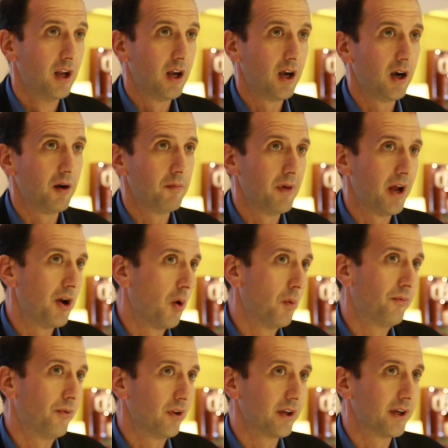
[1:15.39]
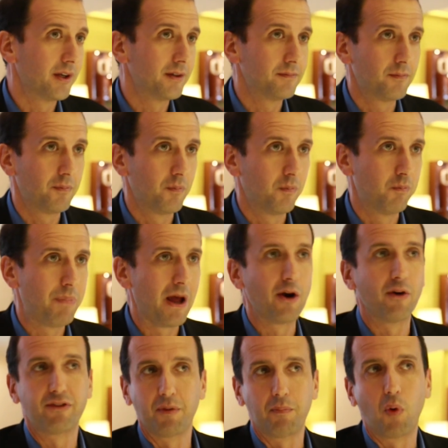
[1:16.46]
and hopefully better
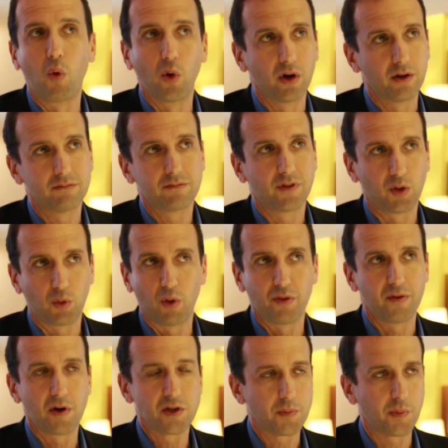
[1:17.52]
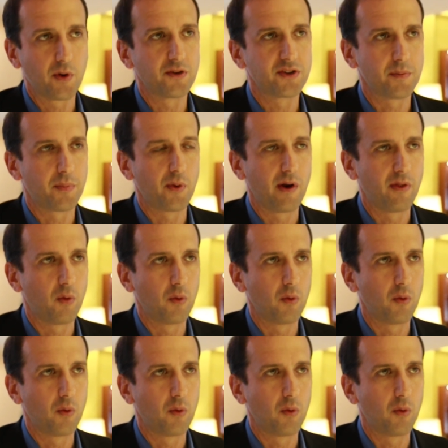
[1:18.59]
support the growth of entrepreneurship around the